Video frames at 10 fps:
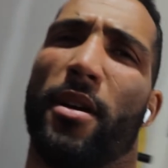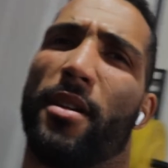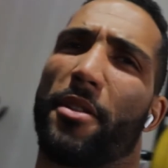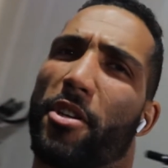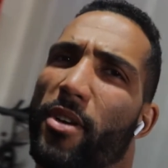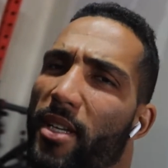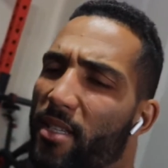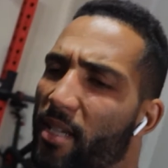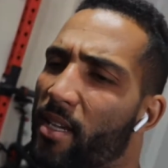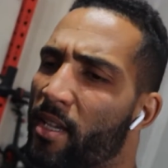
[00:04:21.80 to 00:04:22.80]
nothing
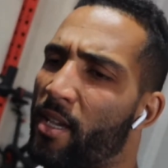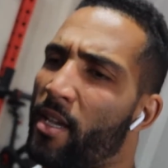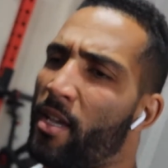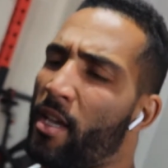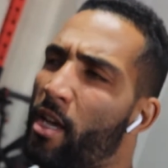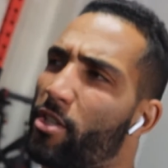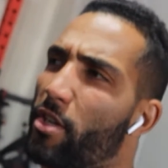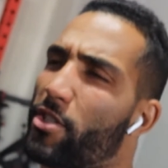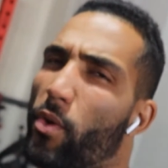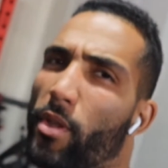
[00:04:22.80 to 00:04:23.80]
crazy. So
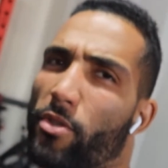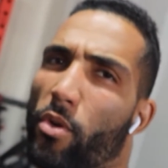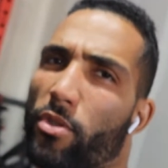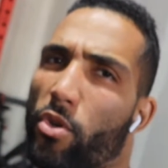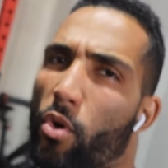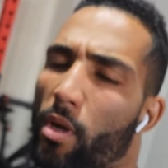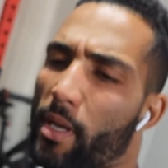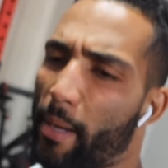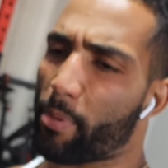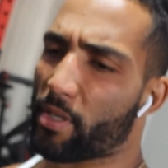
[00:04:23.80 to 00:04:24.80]
just doing those old school
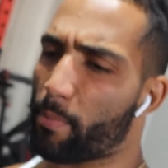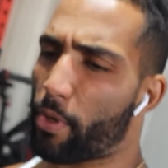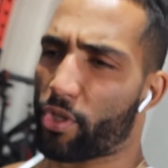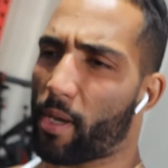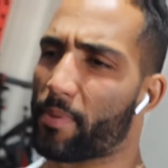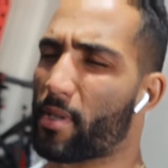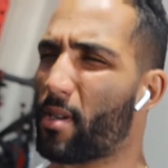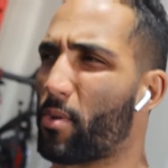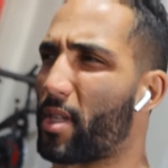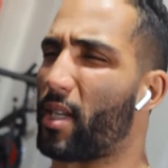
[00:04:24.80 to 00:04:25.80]
like prison
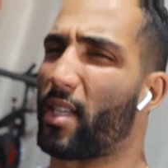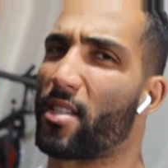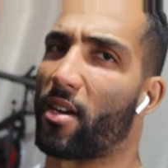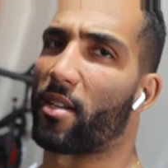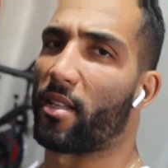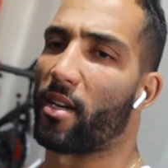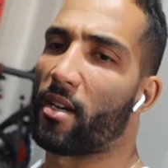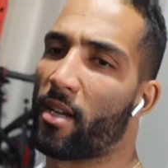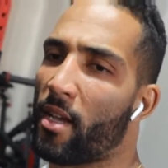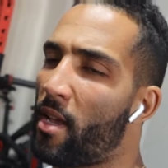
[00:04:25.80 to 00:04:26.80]
push-ups with a knee tuck in
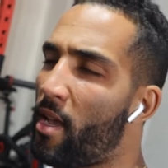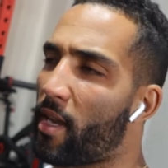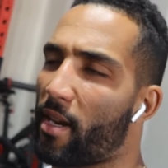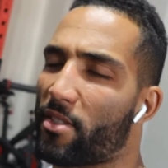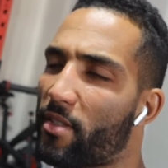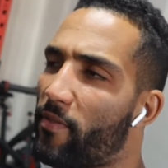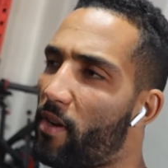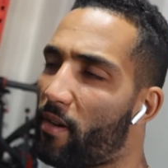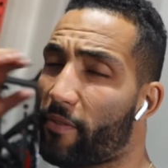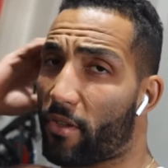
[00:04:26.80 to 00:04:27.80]
there, and it's just
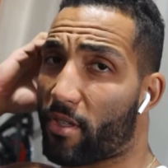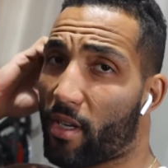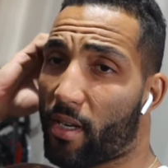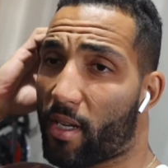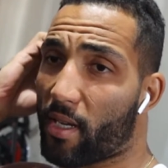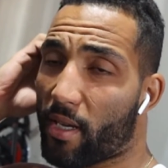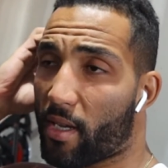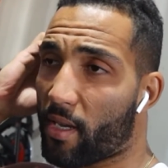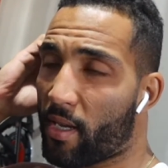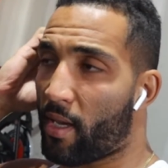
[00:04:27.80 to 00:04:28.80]
fun, feels good.
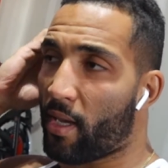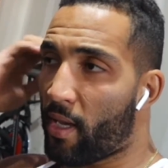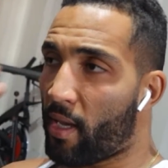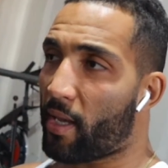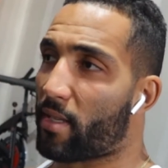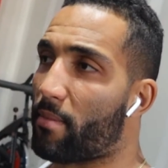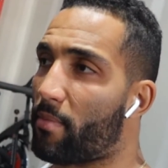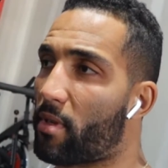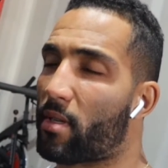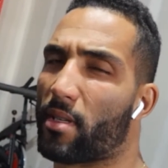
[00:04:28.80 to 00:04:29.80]
Get
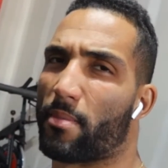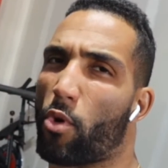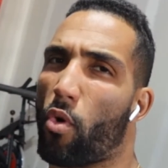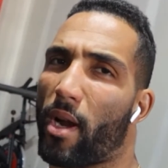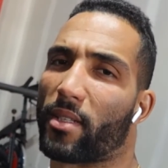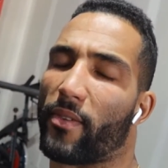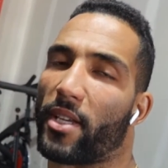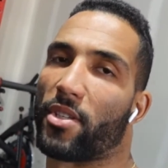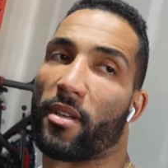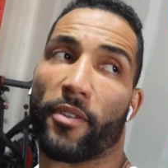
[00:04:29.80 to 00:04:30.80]
some core
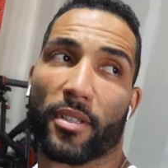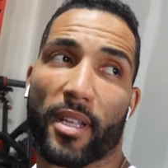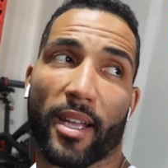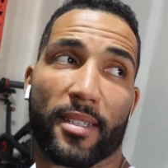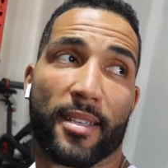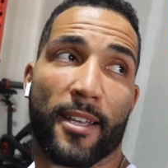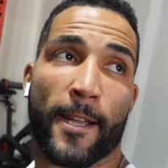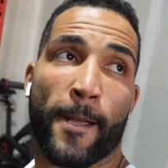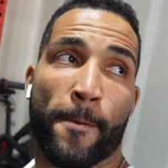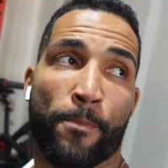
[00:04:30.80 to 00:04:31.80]
activation, feels nice.
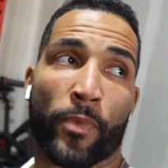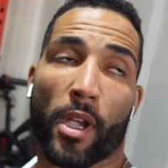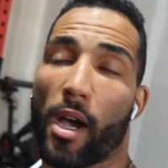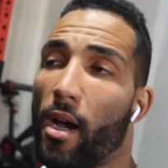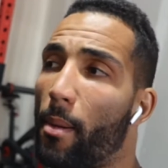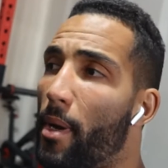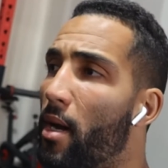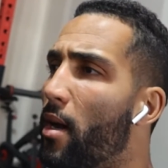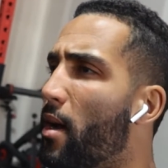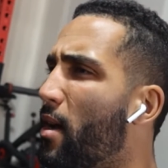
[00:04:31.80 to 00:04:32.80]

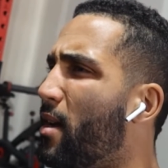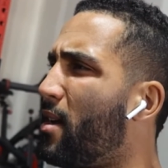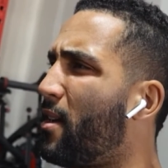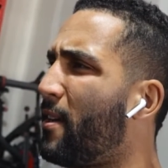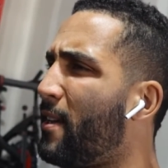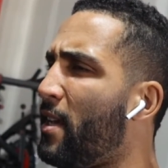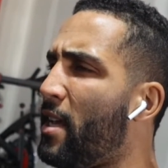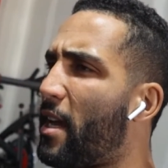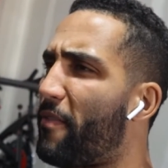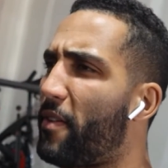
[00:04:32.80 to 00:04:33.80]
Got
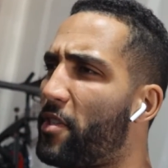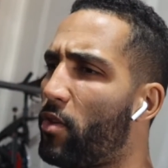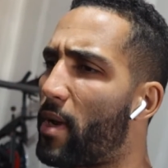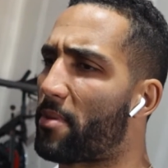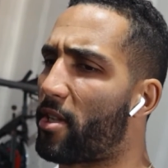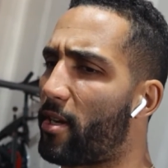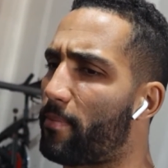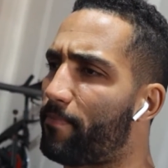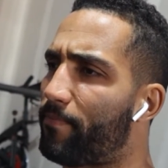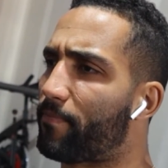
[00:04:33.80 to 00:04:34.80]
15 reps
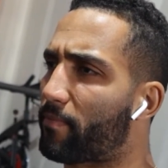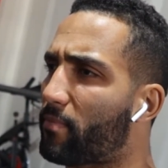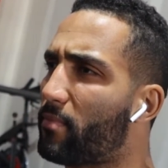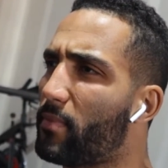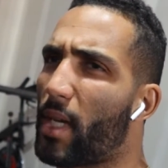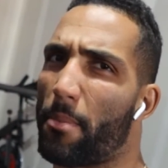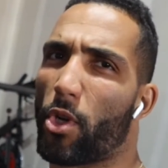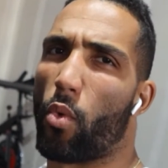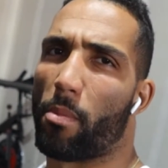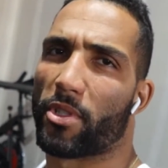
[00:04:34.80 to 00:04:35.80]
there. I'm gonna
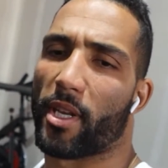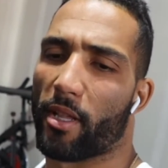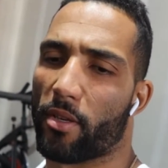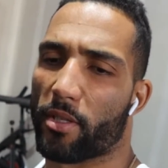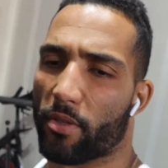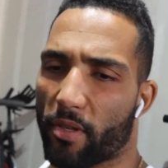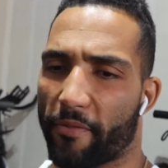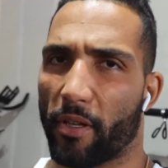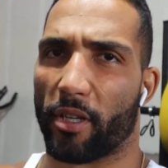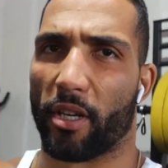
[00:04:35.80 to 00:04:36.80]
do one more set of those because those are
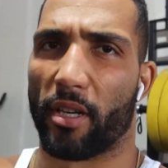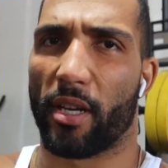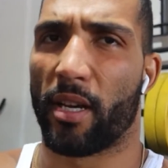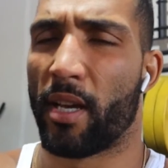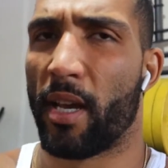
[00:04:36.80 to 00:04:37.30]
feeling good.